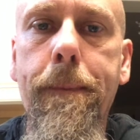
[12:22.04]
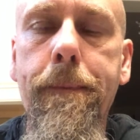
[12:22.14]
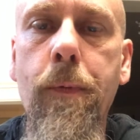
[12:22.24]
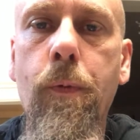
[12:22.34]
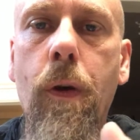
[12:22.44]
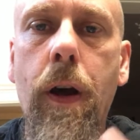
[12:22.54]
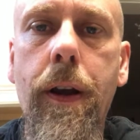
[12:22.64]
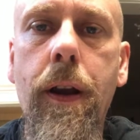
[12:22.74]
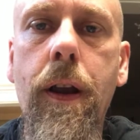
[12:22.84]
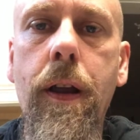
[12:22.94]

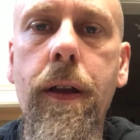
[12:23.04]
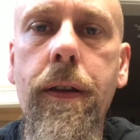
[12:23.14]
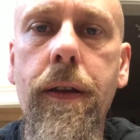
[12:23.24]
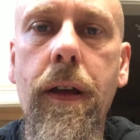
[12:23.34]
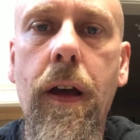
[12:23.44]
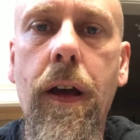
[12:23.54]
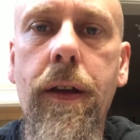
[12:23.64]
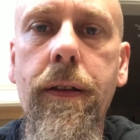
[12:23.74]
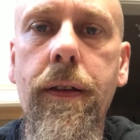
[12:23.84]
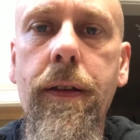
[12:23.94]
One,
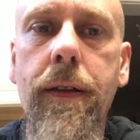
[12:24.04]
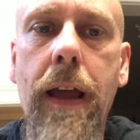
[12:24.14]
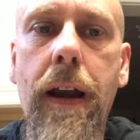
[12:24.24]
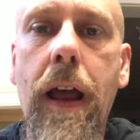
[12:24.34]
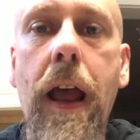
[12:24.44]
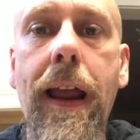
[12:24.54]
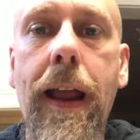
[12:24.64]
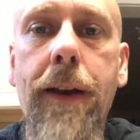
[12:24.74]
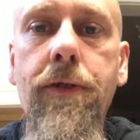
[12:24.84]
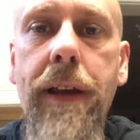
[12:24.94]
that I
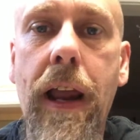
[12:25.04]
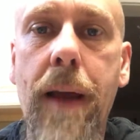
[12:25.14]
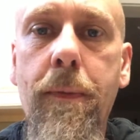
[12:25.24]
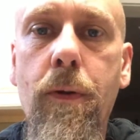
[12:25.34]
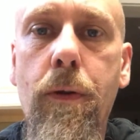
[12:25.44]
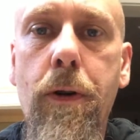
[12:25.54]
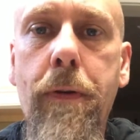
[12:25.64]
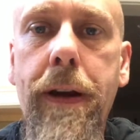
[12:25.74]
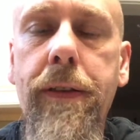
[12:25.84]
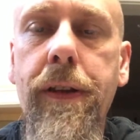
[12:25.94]
actually am
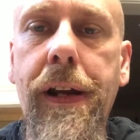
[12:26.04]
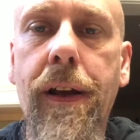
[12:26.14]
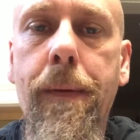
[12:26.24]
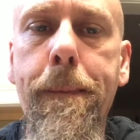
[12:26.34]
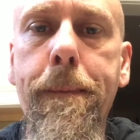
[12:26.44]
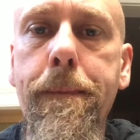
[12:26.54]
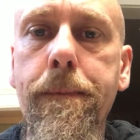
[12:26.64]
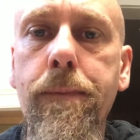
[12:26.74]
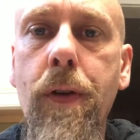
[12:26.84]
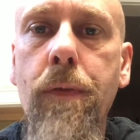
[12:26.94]
ordering the
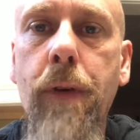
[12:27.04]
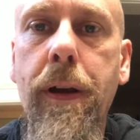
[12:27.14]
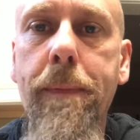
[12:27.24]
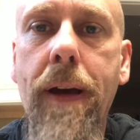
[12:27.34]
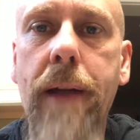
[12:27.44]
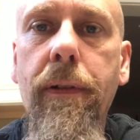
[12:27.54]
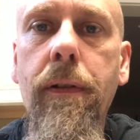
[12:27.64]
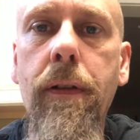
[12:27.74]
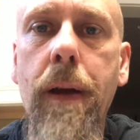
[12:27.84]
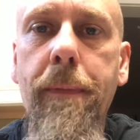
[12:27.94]
Wicca
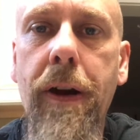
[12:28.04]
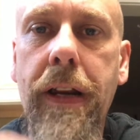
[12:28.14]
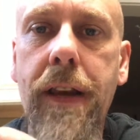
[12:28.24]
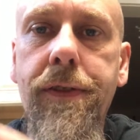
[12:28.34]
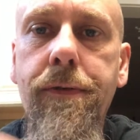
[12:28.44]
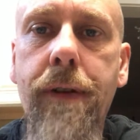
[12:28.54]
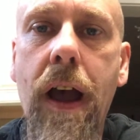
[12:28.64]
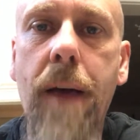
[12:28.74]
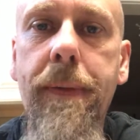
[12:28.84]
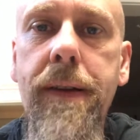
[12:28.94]
Bible. I'm going to get 2
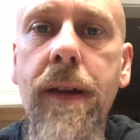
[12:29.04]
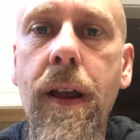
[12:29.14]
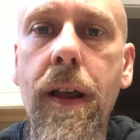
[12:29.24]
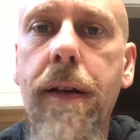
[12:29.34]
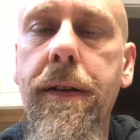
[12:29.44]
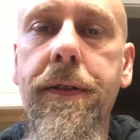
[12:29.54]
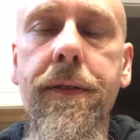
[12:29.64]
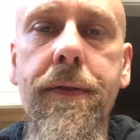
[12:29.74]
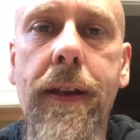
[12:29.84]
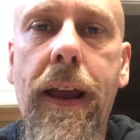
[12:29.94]
copies, and as
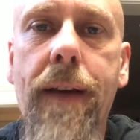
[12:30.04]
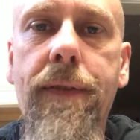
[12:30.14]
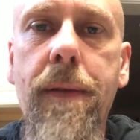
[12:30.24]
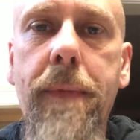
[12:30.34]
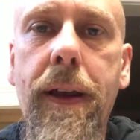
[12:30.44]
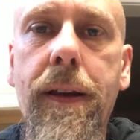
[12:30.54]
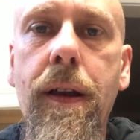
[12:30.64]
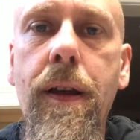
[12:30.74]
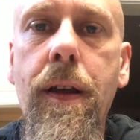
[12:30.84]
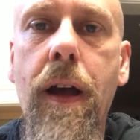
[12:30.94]
soon as I have them in,
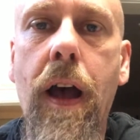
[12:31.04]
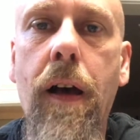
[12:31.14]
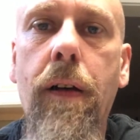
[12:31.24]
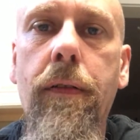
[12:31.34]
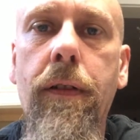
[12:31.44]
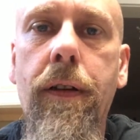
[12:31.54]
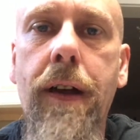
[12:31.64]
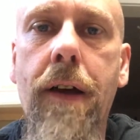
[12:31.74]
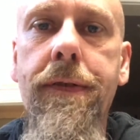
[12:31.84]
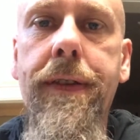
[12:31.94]
I'll
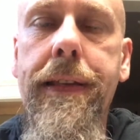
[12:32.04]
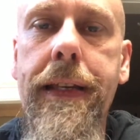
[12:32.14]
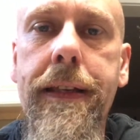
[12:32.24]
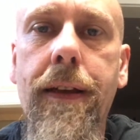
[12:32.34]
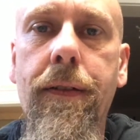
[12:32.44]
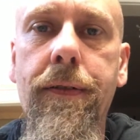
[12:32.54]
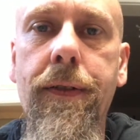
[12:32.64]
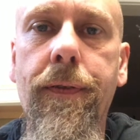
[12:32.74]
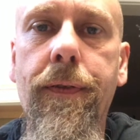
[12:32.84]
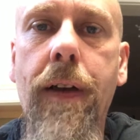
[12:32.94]
announce the details
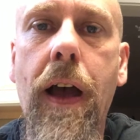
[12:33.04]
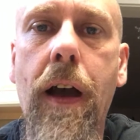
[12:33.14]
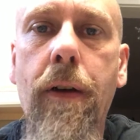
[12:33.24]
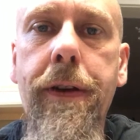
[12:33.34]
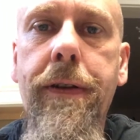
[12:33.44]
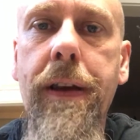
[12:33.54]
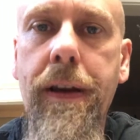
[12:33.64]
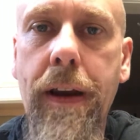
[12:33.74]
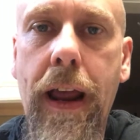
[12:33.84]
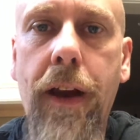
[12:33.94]
of how you
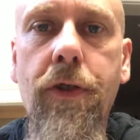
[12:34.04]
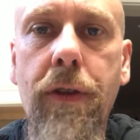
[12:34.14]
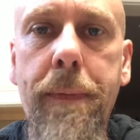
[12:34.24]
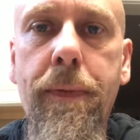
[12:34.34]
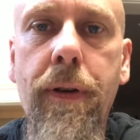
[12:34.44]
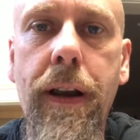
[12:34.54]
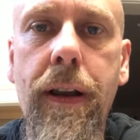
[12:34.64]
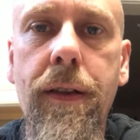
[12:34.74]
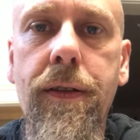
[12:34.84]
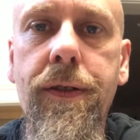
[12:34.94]
can actually put
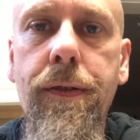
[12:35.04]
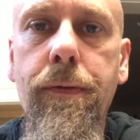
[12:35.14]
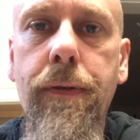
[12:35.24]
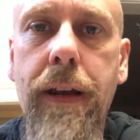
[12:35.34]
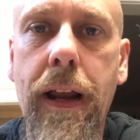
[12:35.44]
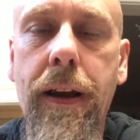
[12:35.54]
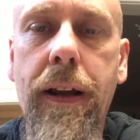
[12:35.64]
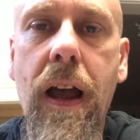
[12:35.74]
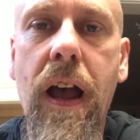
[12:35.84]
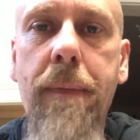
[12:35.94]
in to get a
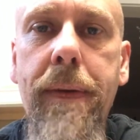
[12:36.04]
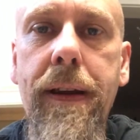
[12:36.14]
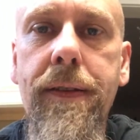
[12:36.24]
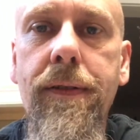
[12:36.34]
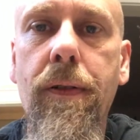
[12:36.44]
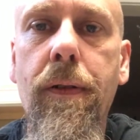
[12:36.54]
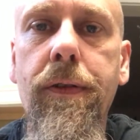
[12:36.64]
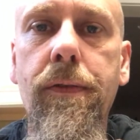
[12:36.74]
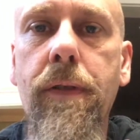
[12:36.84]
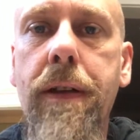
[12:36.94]
copy. So I'll
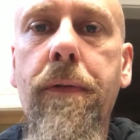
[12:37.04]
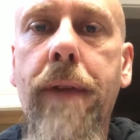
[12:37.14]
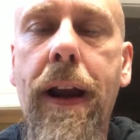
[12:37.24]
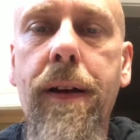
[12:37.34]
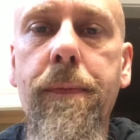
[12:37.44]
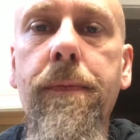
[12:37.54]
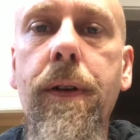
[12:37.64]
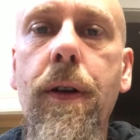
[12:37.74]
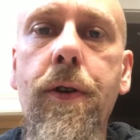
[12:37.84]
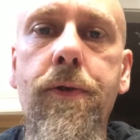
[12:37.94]
do like a random
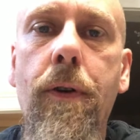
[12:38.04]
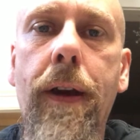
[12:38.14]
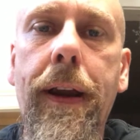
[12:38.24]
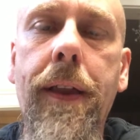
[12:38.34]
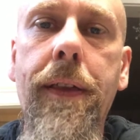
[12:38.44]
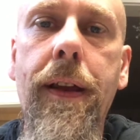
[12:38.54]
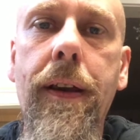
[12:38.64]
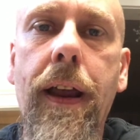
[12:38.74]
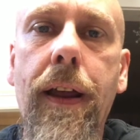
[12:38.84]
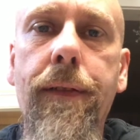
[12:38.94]
drawing and then
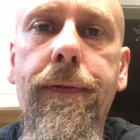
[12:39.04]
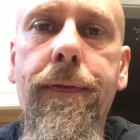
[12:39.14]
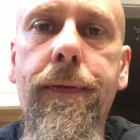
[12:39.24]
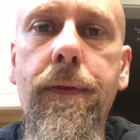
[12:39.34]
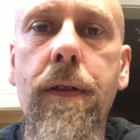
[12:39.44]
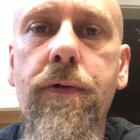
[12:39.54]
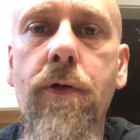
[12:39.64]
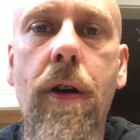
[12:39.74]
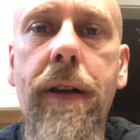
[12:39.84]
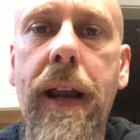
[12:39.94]
have
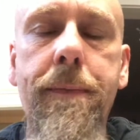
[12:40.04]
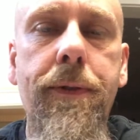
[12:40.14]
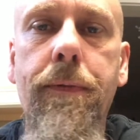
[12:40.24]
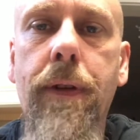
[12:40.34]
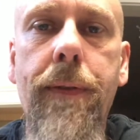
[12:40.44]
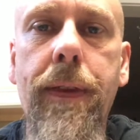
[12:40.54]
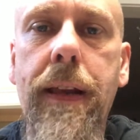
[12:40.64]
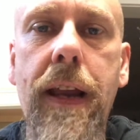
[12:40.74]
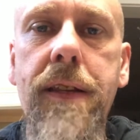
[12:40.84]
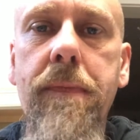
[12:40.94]
draw names or whatever the
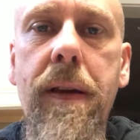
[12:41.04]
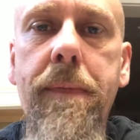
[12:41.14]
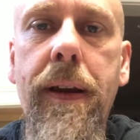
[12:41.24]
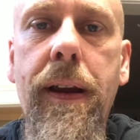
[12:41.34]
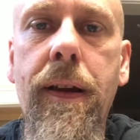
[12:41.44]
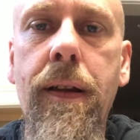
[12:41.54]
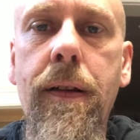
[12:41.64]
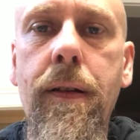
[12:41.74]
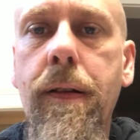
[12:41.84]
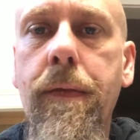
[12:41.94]
case may be.
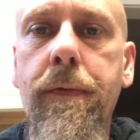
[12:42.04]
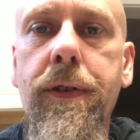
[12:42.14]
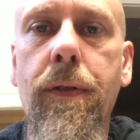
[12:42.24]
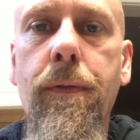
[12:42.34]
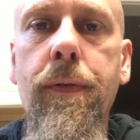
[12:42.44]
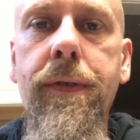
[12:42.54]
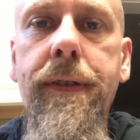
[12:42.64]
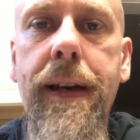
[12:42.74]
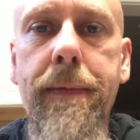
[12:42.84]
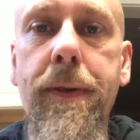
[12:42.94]
So we'll
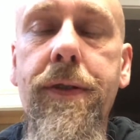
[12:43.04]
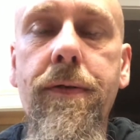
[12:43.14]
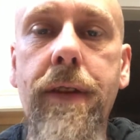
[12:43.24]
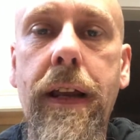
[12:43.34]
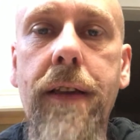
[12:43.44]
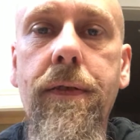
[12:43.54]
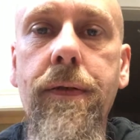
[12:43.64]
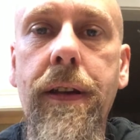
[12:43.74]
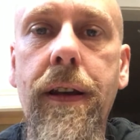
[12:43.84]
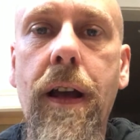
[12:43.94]
see. But as soon as I get
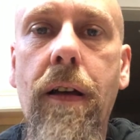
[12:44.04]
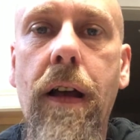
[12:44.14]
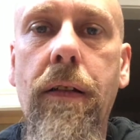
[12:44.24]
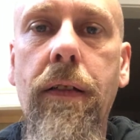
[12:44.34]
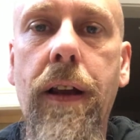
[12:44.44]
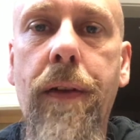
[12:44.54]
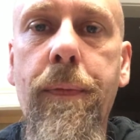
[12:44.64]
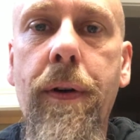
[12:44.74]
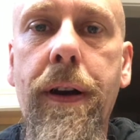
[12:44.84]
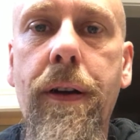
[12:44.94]
those in, I'll let
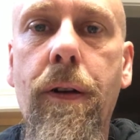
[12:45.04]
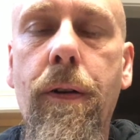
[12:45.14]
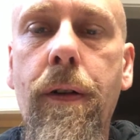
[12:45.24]
everybody know.